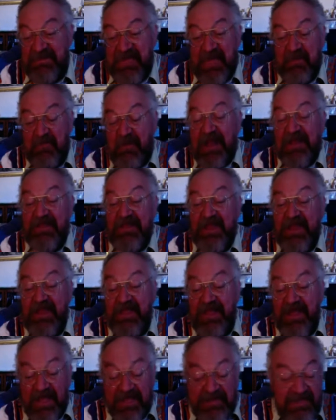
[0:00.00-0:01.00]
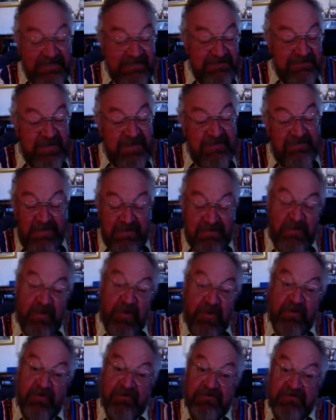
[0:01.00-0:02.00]
well, at least many
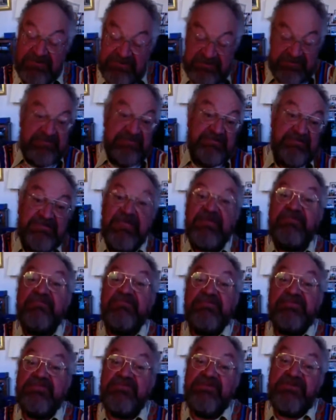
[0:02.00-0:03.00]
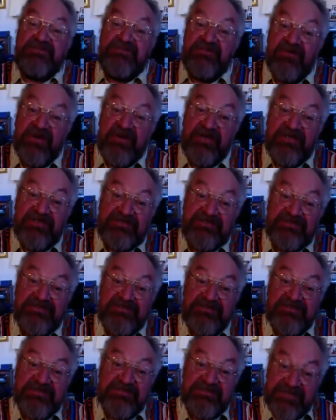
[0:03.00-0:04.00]
people seem to enjoy it
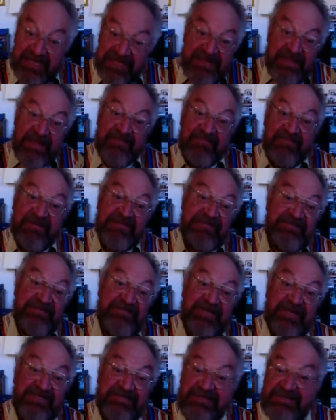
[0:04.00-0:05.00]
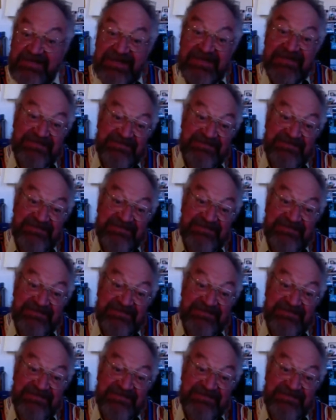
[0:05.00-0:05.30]
and say they appreciated it.